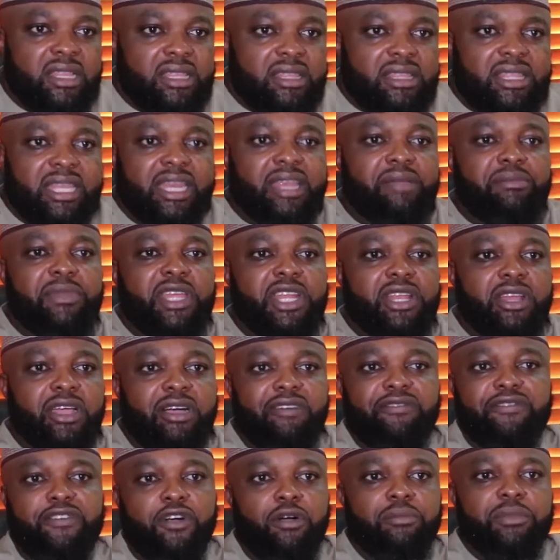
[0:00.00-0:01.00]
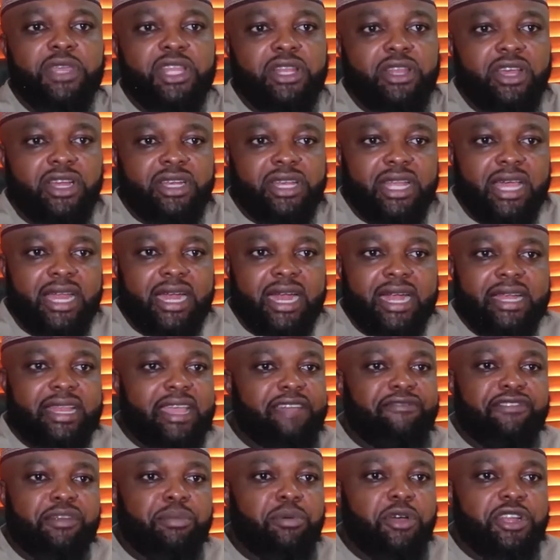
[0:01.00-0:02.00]
3 million, 4 million naira, and
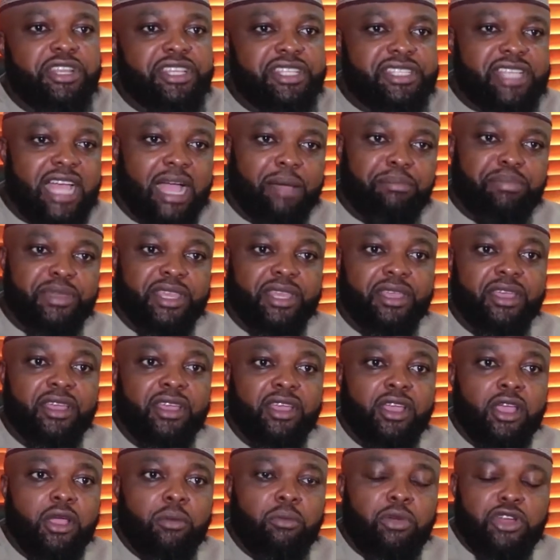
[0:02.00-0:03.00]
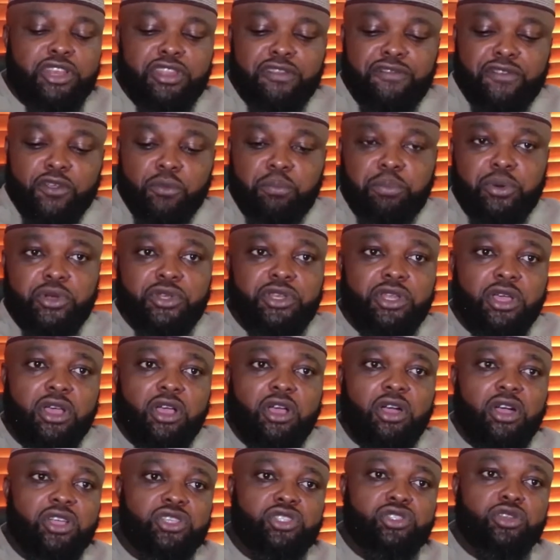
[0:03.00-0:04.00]
everybody is happy. But if you put the
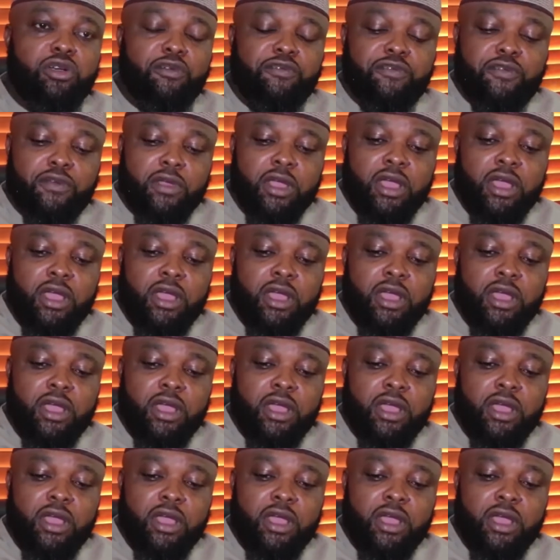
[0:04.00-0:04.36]
cost of